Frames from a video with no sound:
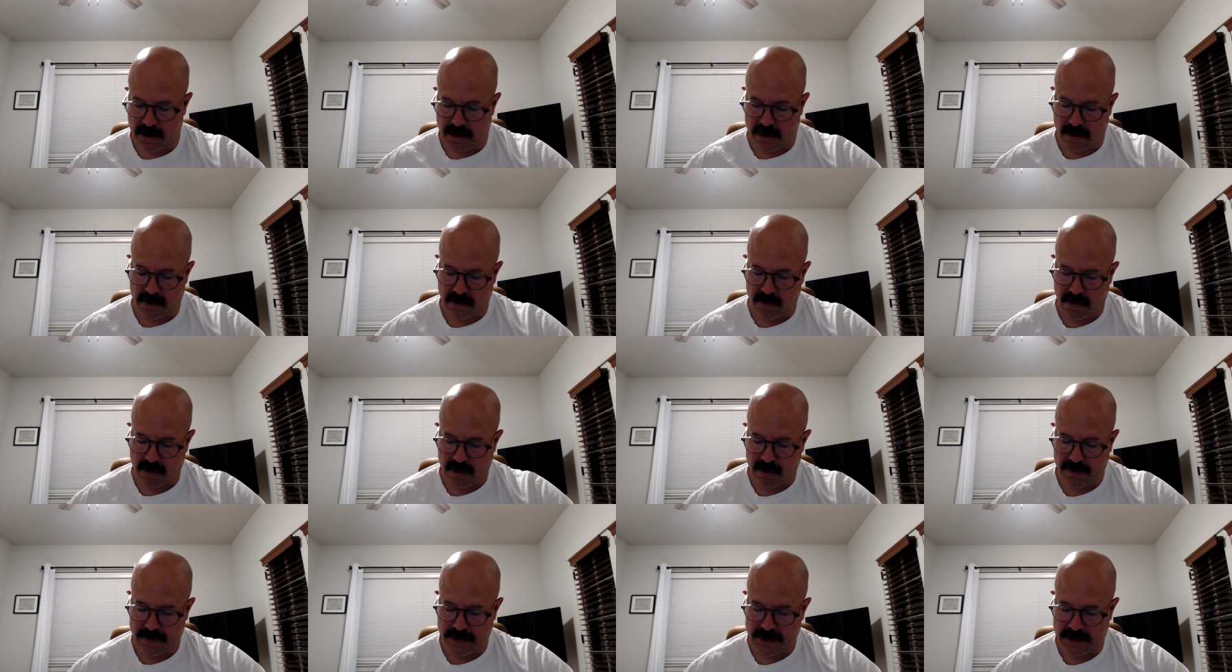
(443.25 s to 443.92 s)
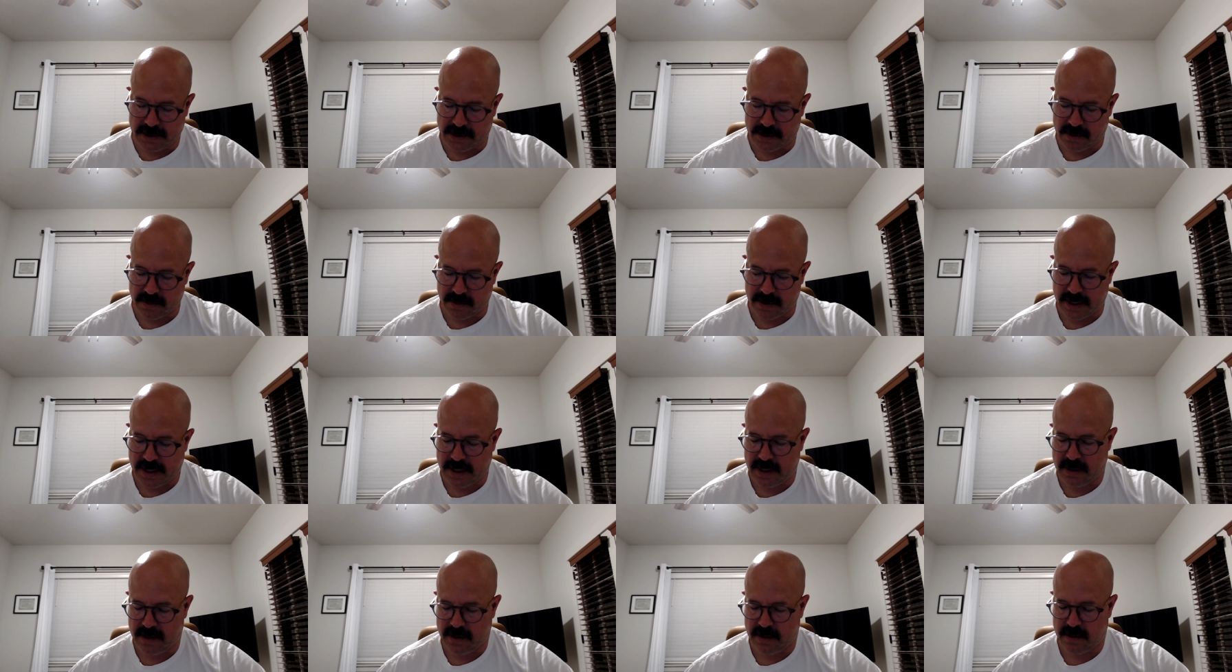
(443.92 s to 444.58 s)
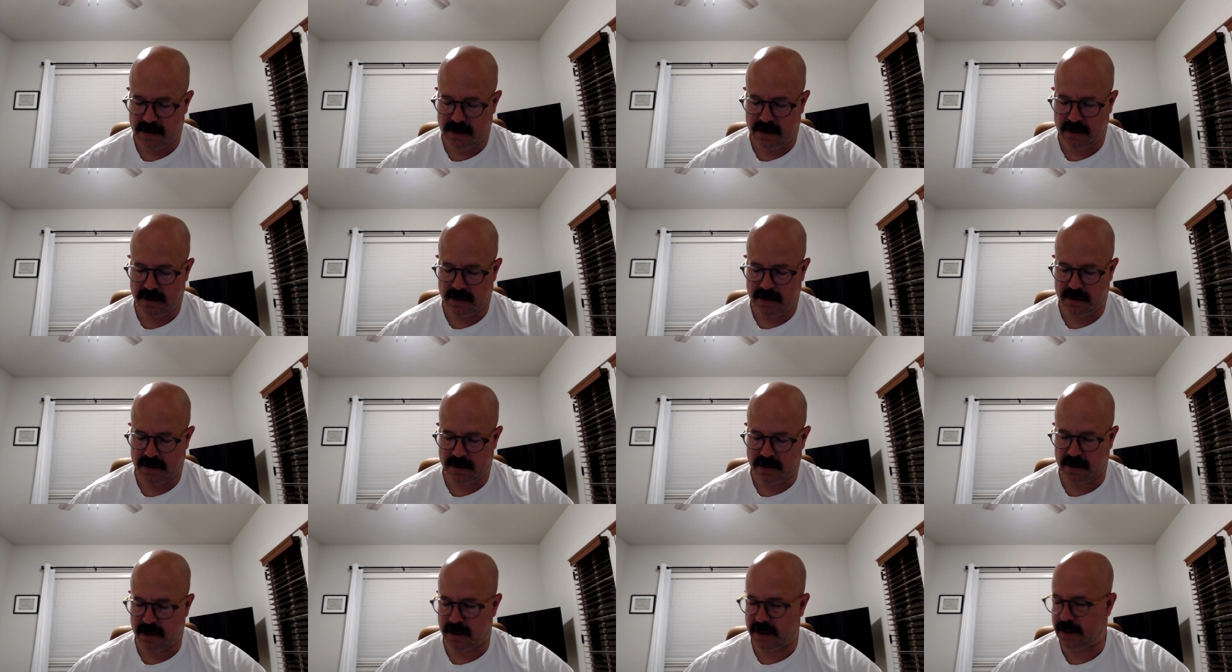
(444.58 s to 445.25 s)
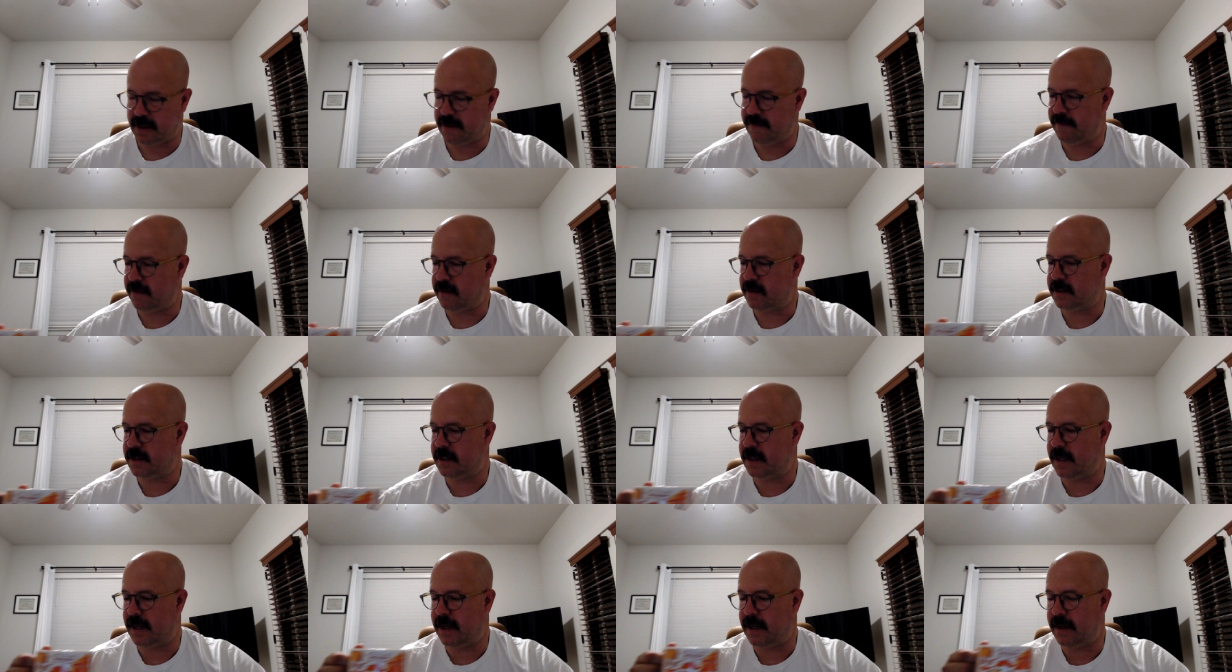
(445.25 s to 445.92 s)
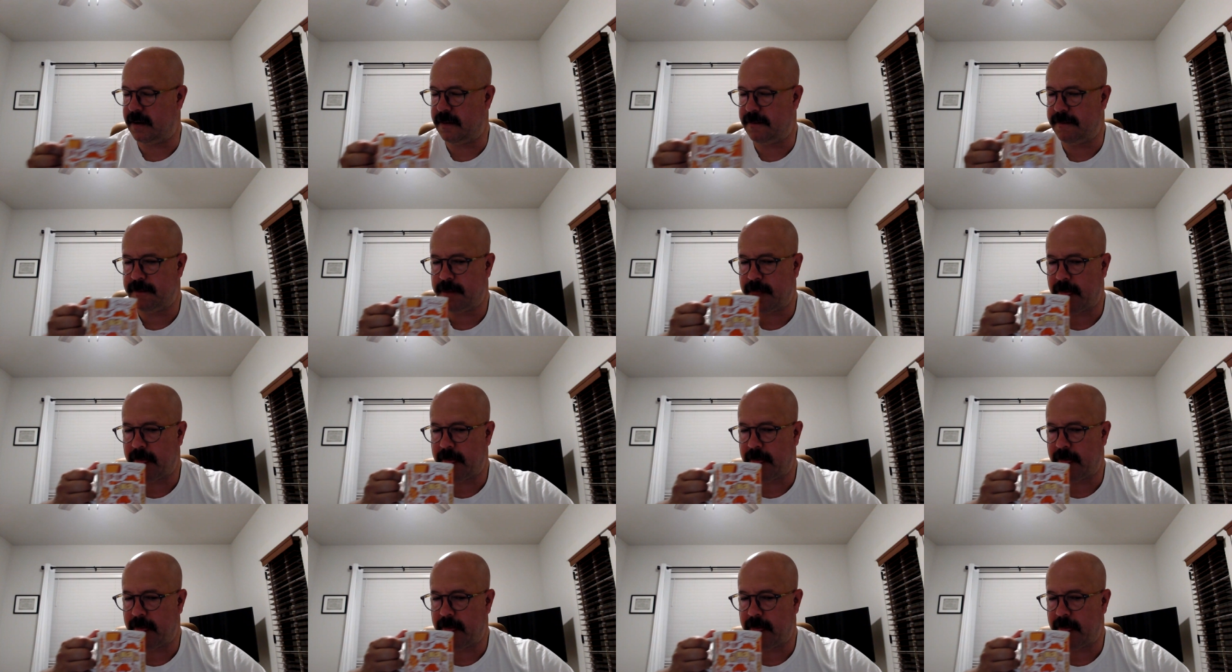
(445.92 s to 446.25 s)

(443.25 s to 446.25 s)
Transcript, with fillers: Romans 3, starting in verse 9.